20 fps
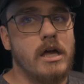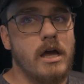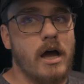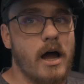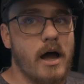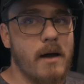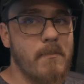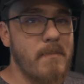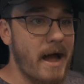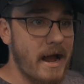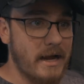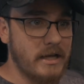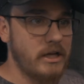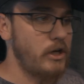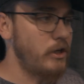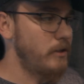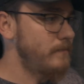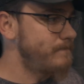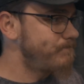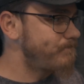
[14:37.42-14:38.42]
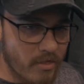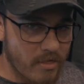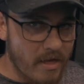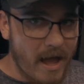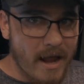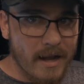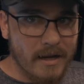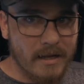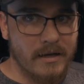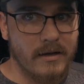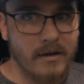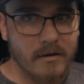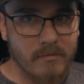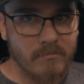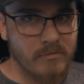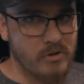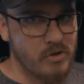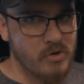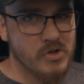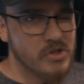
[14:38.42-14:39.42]
back here. That
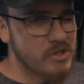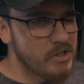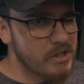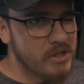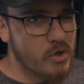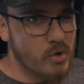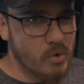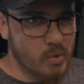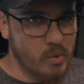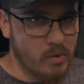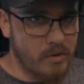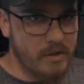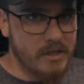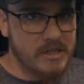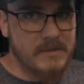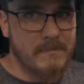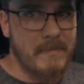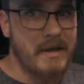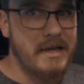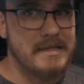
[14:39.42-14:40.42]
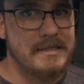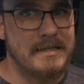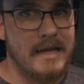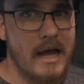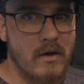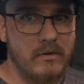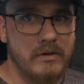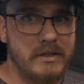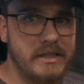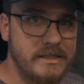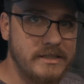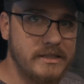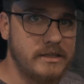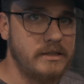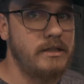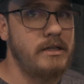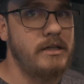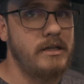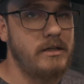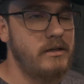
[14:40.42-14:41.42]
can usually cool this space down
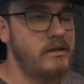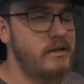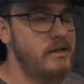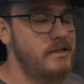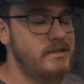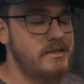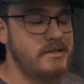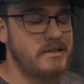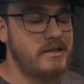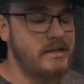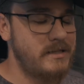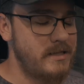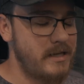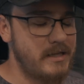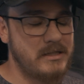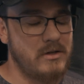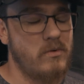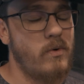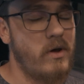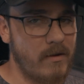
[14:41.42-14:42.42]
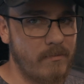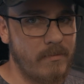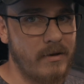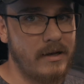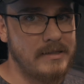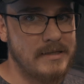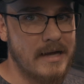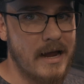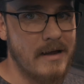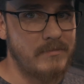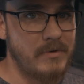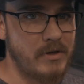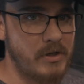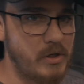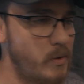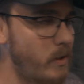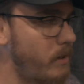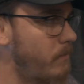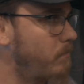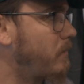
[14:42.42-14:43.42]
decently. It takes quite a bit of time to
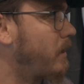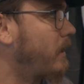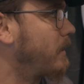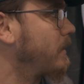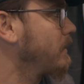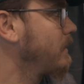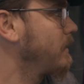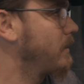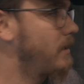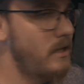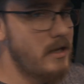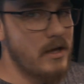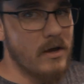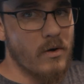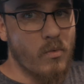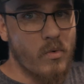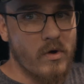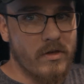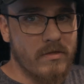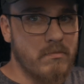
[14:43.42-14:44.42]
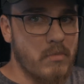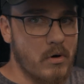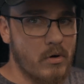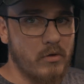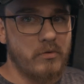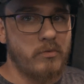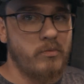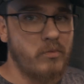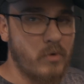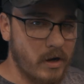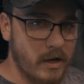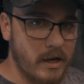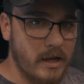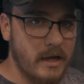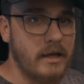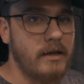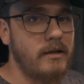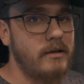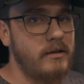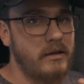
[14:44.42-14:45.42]
do it, but with both
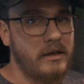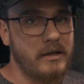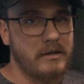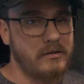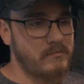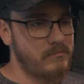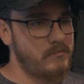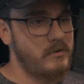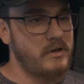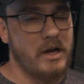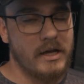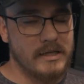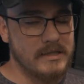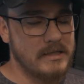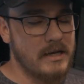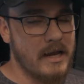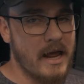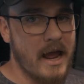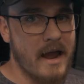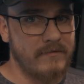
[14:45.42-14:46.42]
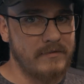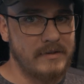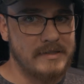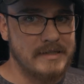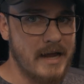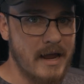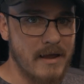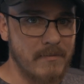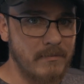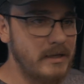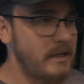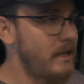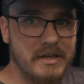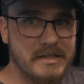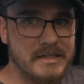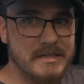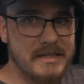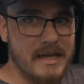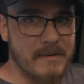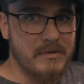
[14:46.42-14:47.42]
running, it cuts it in half the time.
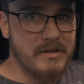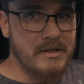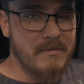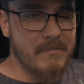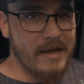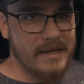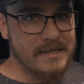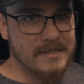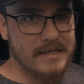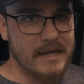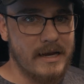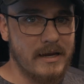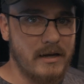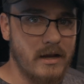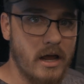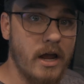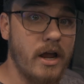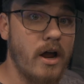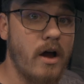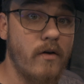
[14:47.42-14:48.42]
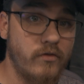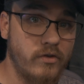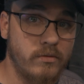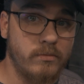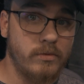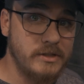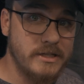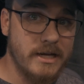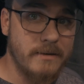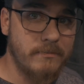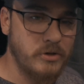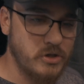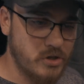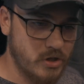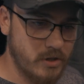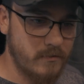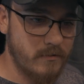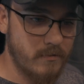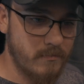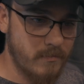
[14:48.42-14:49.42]
This is able to maintain a comfortable
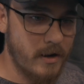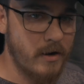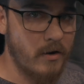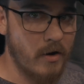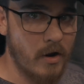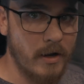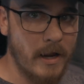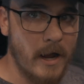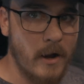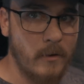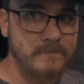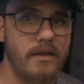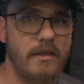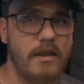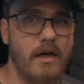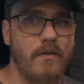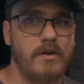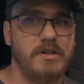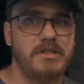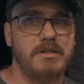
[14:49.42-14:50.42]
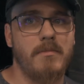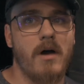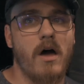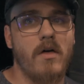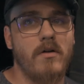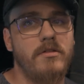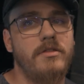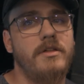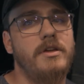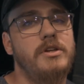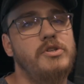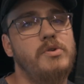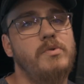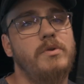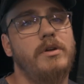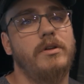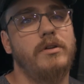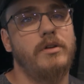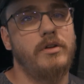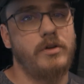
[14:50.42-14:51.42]
temperature from there on out. Now there's some other things you
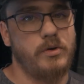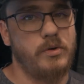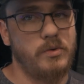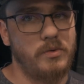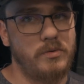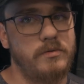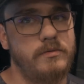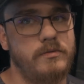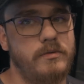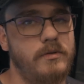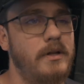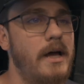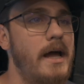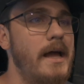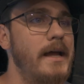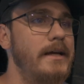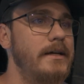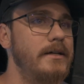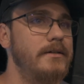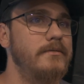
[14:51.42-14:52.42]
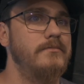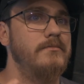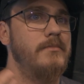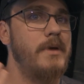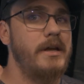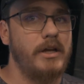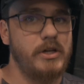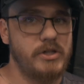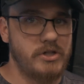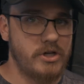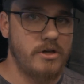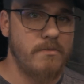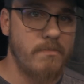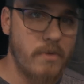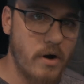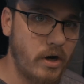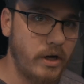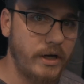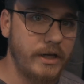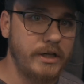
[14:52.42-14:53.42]
can do, like making sure you
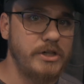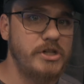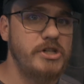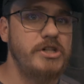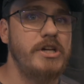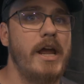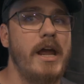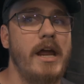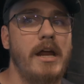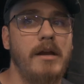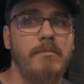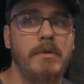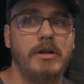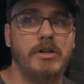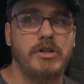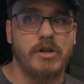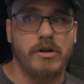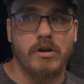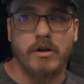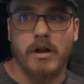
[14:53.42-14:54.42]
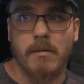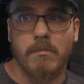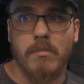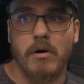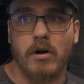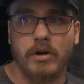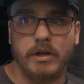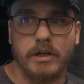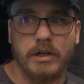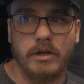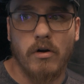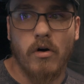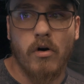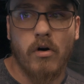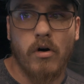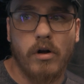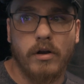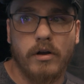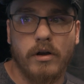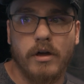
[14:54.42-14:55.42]
park in shade, make sure you're not parking
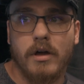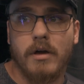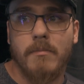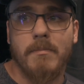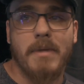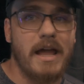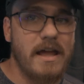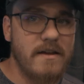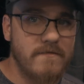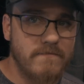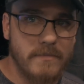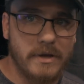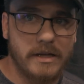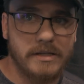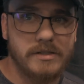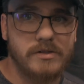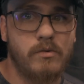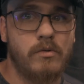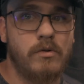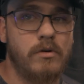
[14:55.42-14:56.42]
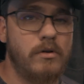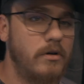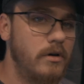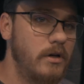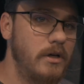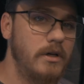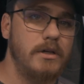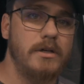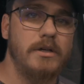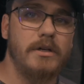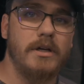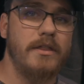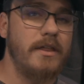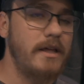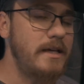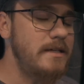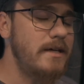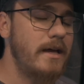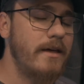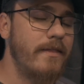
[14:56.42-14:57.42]
on pavement or
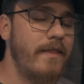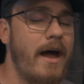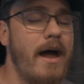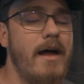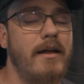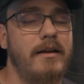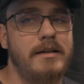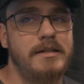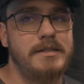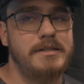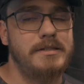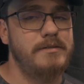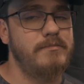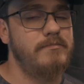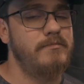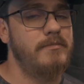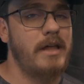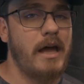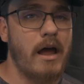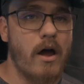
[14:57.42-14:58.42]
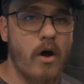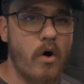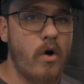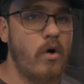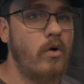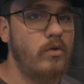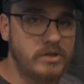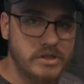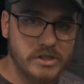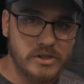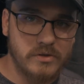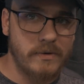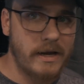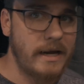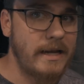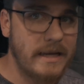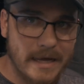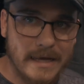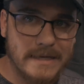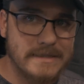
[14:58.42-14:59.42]
things like that, because that all just
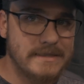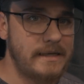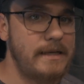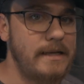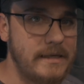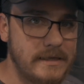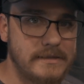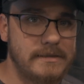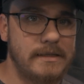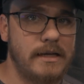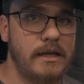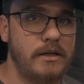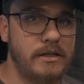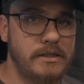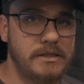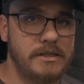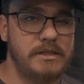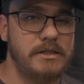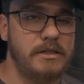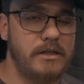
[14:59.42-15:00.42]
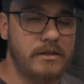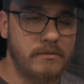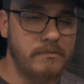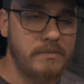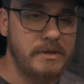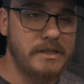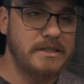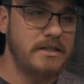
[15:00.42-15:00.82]
radiates heat, and it's just going to be